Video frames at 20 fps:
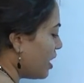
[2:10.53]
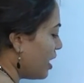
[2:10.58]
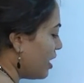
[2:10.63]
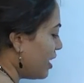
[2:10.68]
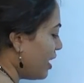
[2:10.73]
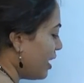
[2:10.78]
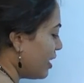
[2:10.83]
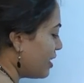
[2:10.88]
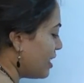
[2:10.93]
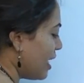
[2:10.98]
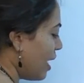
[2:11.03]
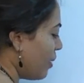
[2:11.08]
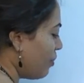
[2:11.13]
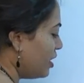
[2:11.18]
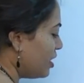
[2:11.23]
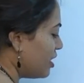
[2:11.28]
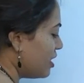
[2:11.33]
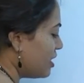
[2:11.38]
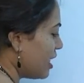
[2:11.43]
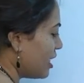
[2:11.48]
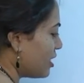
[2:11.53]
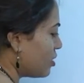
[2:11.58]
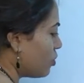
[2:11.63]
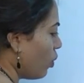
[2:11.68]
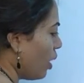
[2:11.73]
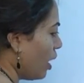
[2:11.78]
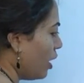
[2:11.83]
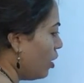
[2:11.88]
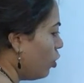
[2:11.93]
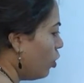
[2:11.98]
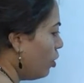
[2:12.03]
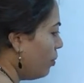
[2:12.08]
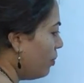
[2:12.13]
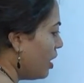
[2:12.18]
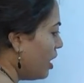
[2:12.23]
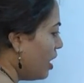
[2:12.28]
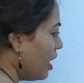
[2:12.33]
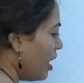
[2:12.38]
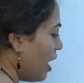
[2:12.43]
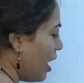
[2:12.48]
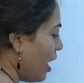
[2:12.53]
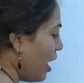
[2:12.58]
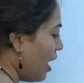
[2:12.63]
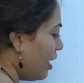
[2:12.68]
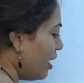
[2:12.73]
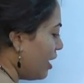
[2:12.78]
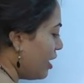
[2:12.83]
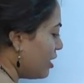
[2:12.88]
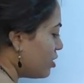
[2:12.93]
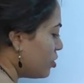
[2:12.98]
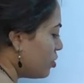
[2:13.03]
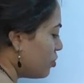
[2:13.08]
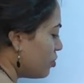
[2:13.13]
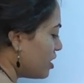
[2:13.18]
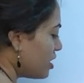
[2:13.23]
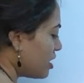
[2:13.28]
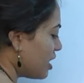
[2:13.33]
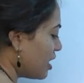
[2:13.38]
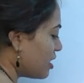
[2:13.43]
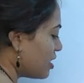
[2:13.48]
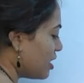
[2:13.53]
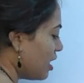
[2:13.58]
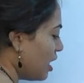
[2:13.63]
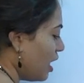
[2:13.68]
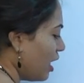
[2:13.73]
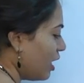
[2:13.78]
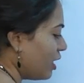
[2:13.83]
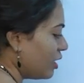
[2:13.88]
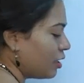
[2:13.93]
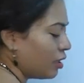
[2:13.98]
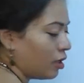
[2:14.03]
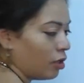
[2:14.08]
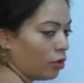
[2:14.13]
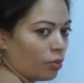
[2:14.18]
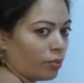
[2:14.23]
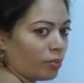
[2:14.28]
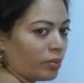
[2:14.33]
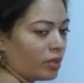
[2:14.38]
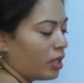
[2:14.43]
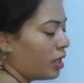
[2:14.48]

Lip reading: Examine this as one lobe and assume this as the another lobe.